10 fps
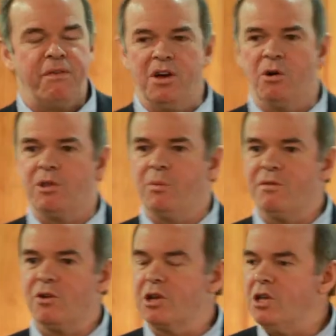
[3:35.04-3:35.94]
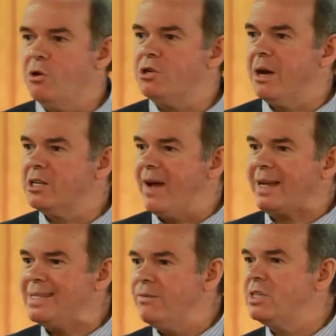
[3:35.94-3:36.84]
feel that we've got a huge amount of
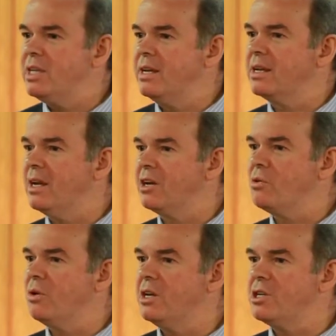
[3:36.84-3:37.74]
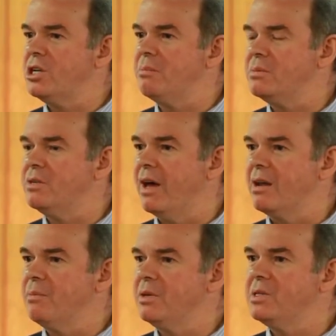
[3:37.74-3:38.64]
activity in clinical leadership
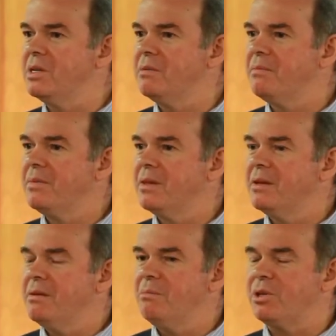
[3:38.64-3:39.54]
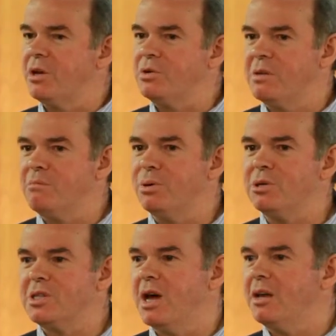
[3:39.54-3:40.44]
development, but those
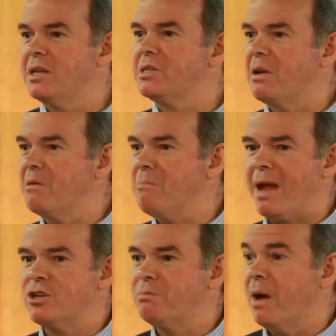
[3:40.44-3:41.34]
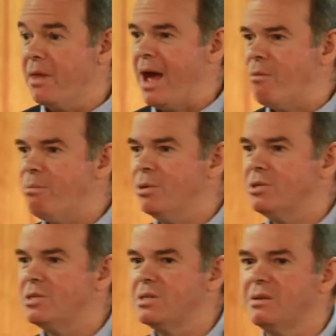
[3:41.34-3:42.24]
inputs aren't necessarily matched by the
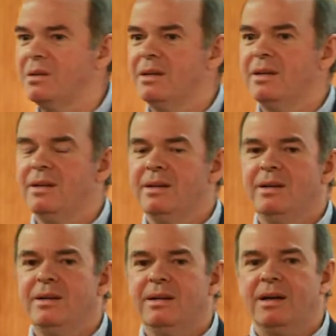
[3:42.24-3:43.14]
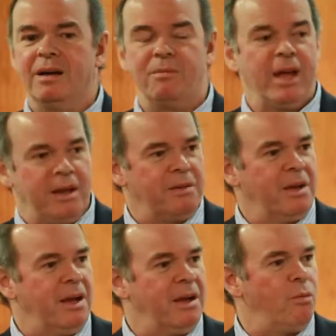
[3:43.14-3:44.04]
outputs. And we had a,
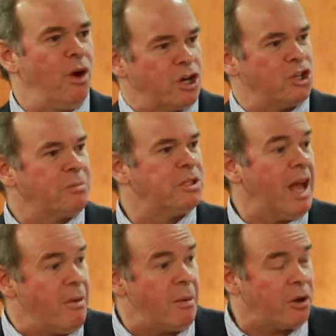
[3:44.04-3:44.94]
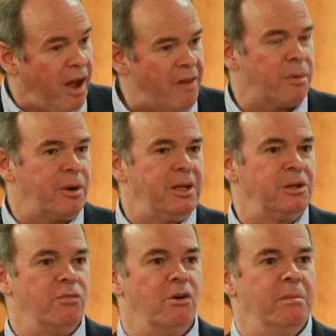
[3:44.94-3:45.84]
a workshop today where we got everybody in
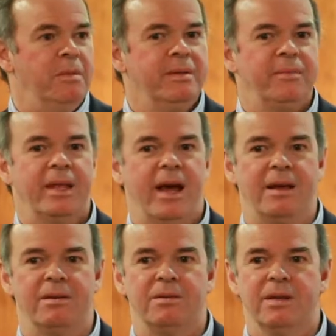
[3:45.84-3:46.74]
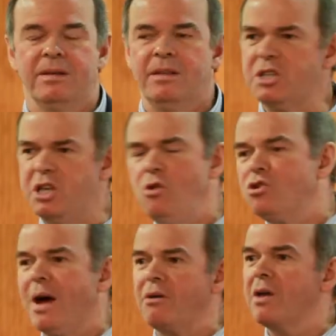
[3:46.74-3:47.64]
the room, and there's a
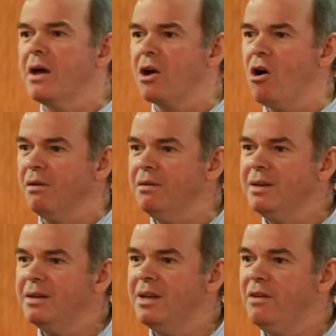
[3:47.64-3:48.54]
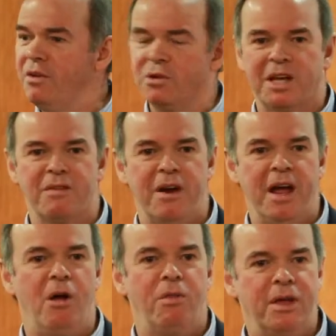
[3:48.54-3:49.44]
huge amount going on. It feels like a very
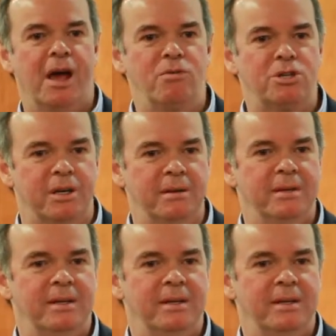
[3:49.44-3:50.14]
healthy culture.